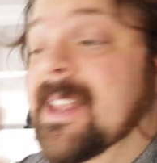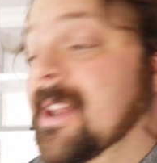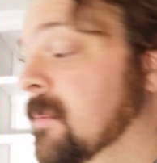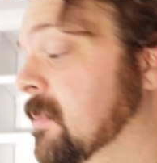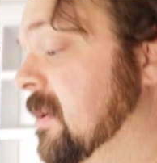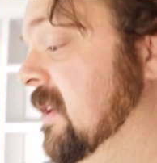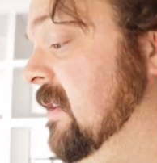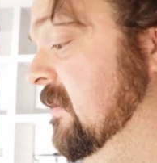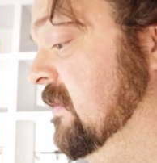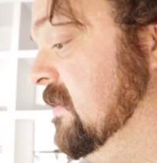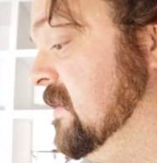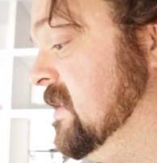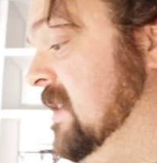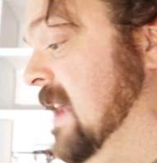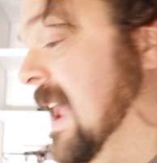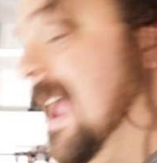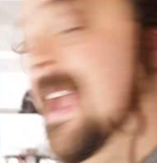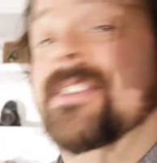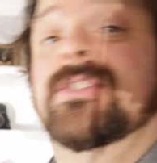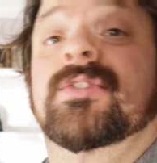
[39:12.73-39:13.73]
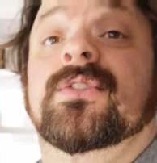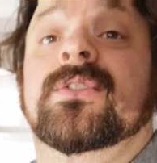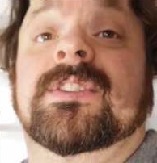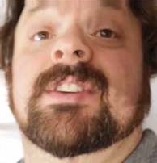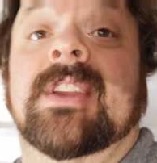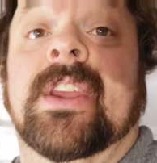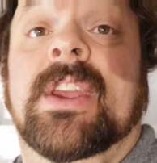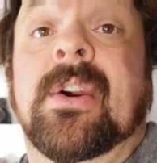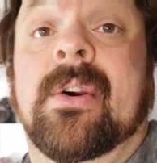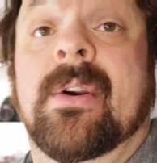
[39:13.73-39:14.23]
a little bit of extra
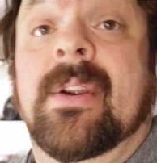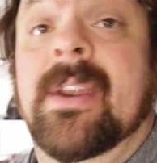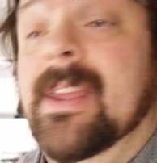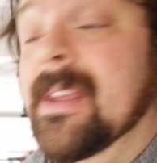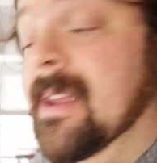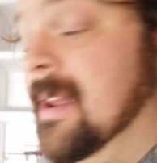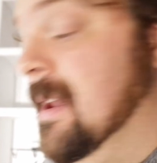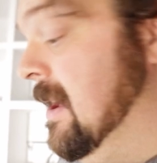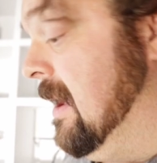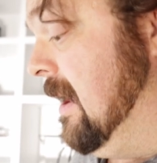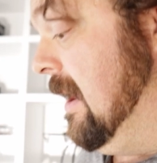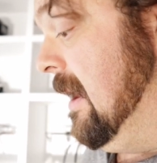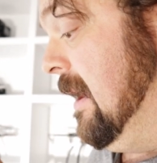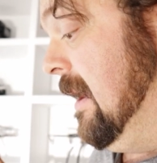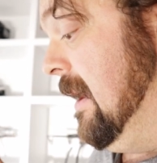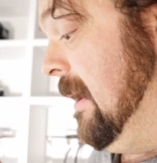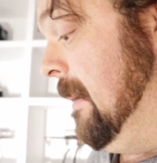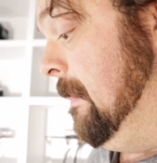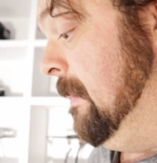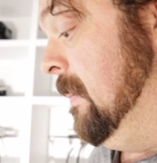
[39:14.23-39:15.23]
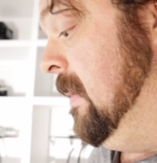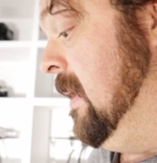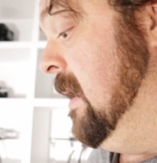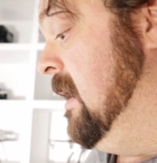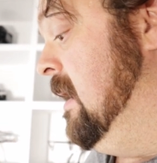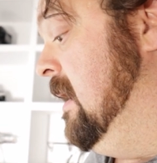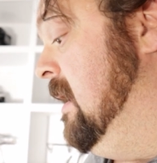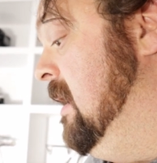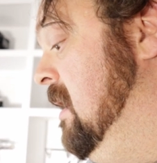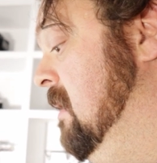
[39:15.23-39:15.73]
security, um,
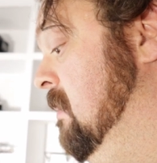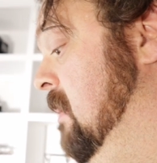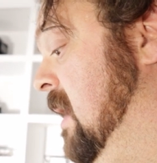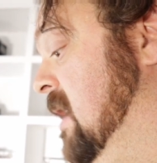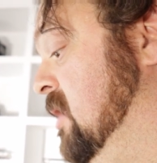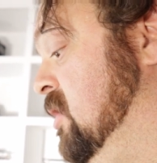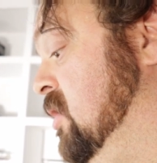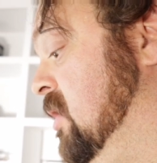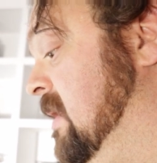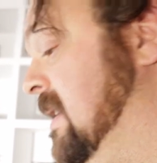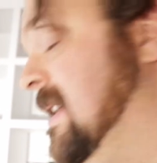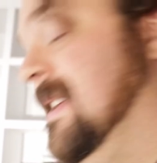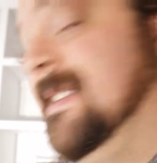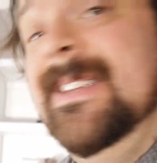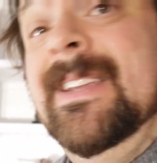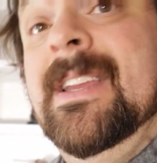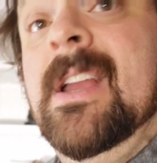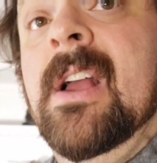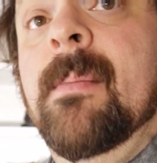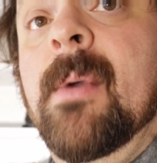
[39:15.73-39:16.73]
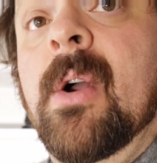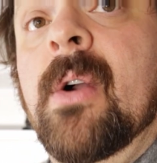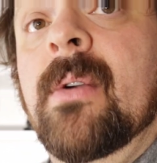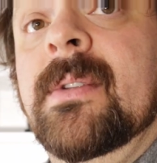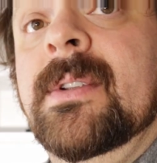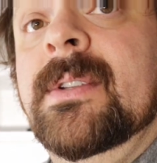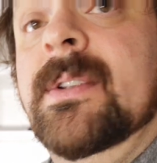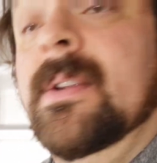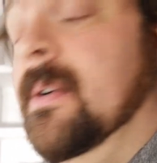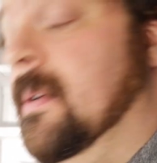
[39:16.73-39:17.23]
making sure it doesn't come
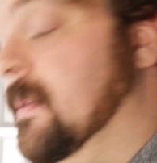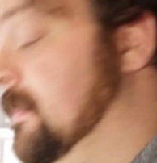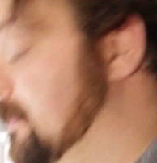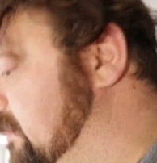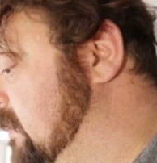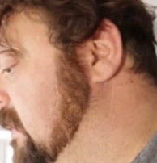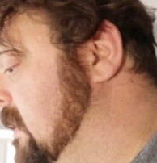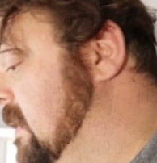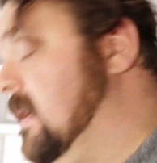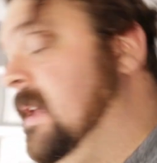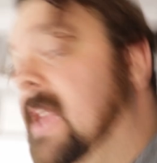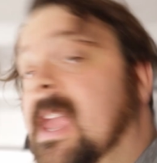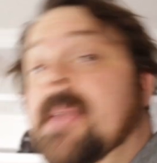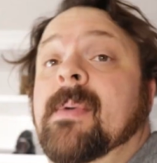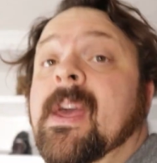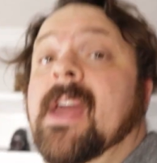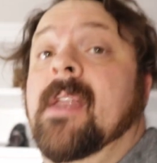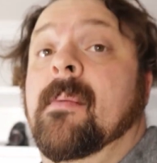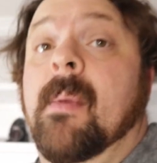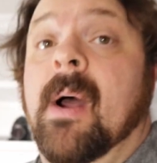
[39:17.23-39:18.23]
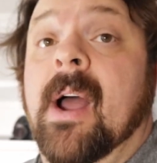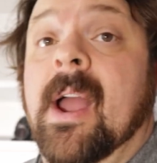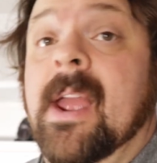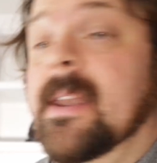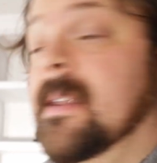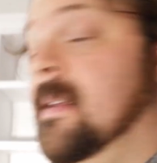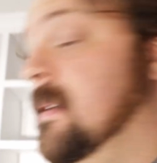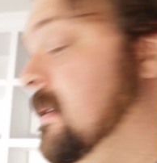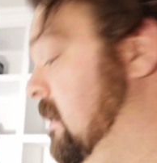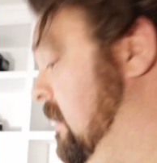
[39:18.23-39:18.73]
out, so keep that in
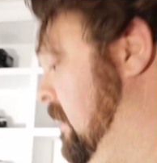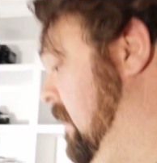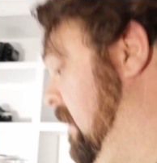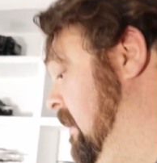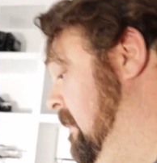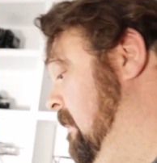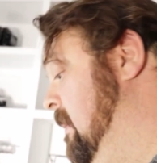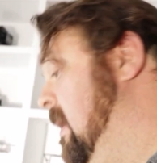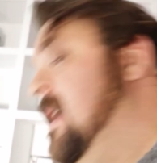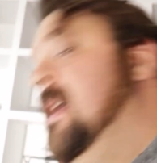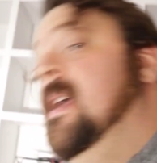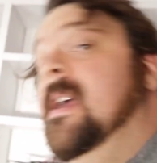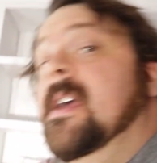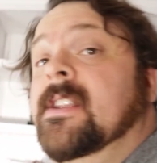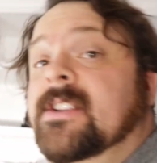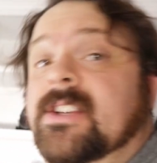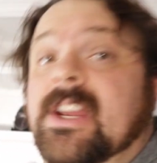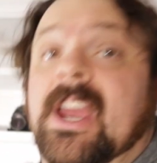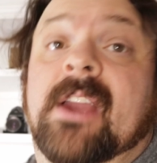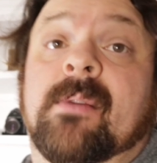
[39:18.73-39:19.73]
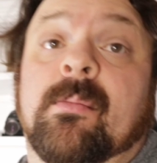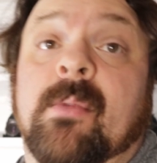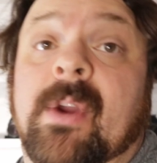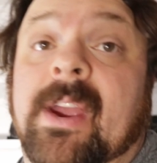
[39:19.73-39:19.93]
mind. Um, check them